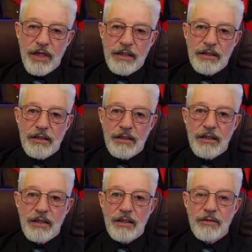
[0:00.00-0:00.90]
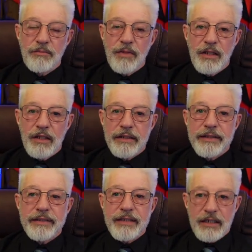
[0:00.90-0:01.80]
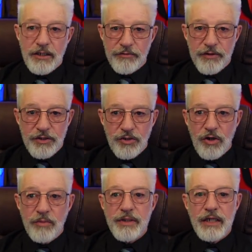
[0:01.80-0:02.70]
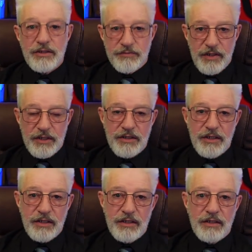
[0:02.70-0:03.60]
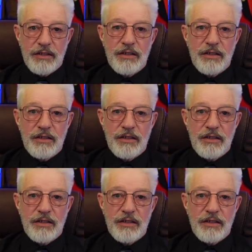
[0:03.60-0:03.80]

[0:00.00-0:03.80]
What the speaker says: then, thank you for your time. Thanks for listening.